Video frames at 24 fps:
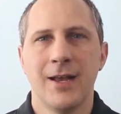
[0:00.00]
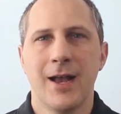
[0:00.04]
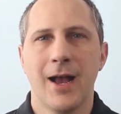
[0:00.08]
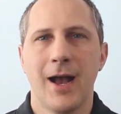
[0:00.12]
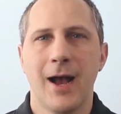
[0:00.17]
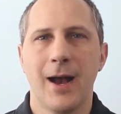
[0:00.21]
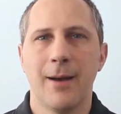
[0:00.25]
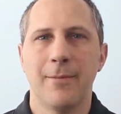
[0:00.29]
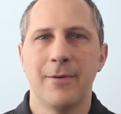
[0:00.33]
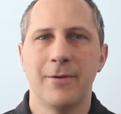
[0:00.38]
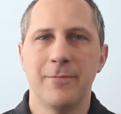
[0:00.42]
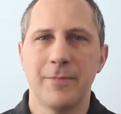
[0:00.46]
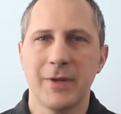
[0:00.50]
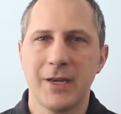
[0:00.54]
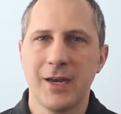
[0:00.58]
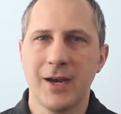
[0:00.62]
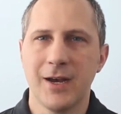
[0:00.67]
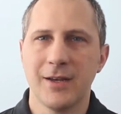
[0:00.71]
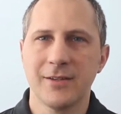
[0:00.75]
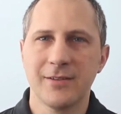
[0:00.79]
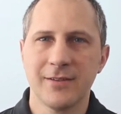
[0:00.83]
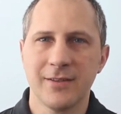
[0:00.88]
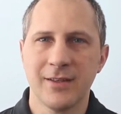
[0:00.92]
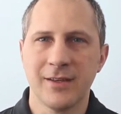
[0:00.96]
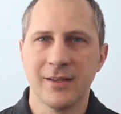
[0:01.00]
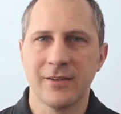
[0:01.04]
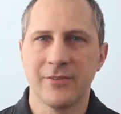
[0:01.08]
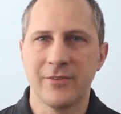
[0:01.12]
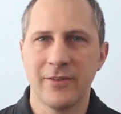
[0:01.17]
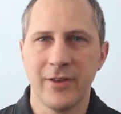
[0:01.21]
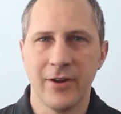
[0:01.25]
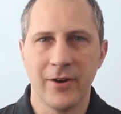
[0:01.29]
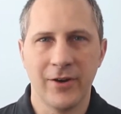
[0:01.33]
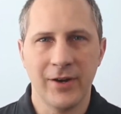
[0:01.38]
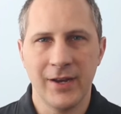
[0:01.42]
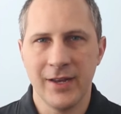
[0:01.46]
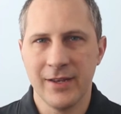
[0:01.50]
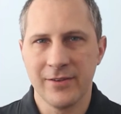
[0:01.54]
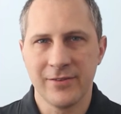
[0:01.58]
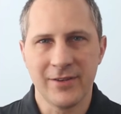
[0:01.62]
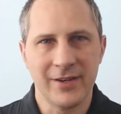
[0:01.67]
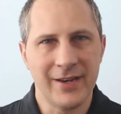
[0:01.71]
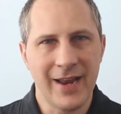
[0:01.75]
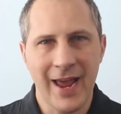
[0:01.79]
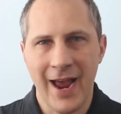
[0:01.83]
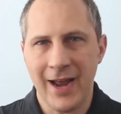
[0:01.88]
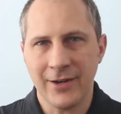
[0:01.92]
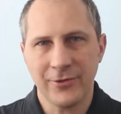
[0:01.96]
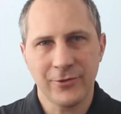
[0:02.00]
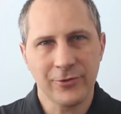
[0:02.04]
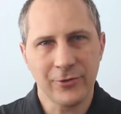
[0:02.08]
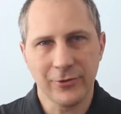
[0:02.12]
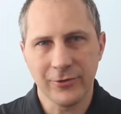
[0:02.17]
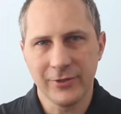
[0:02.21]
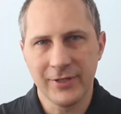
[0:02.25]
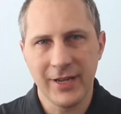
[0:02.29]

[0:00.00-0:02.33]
And because of this, there is a natural